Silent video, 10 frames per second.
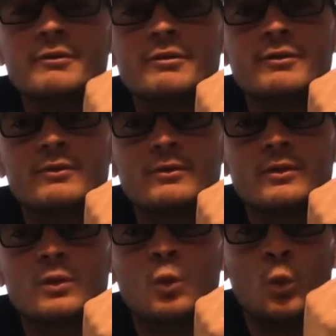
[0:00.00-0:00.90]
of
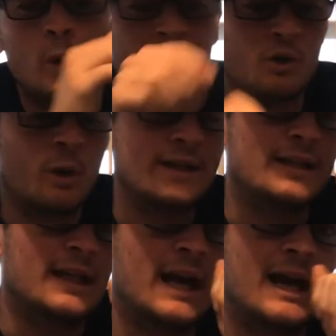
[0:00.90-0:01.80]
where do I
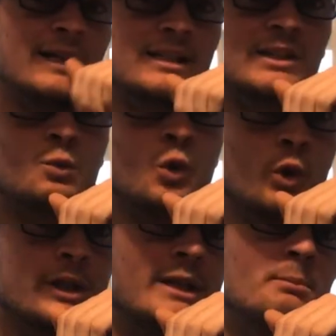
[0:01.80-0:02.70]
need to cast to
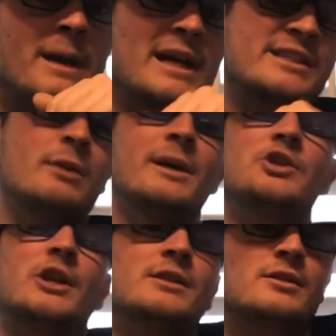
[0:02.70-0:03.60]
really max out my
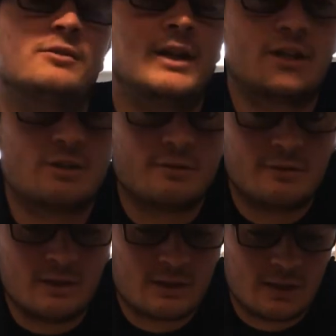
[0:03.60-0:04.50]
chances of catching the
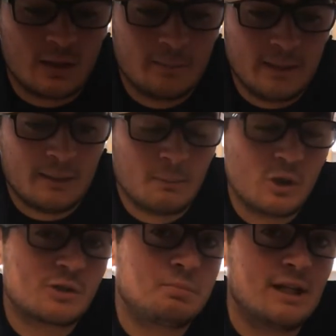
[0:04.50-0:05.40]
fish. I mean, in
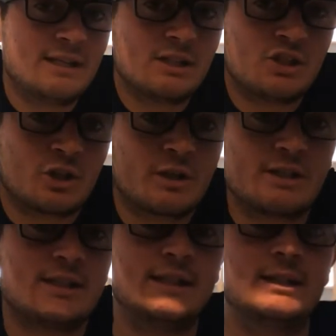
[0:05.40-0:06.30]
most places you're
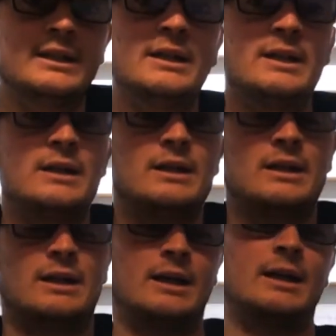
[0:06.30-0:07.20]
going to see
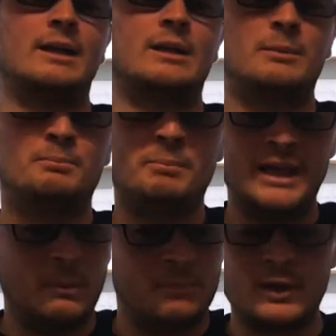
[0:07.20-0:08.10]

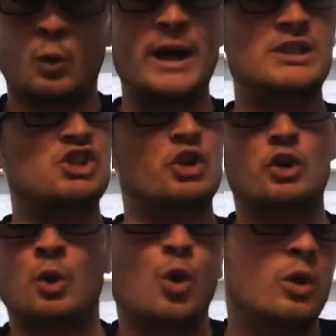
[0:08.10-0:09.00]
a big white
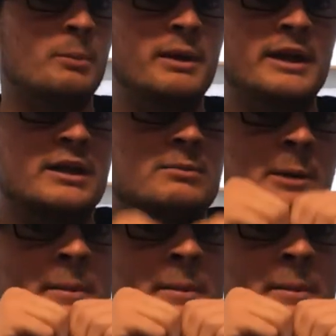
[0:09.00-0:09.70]
circle, a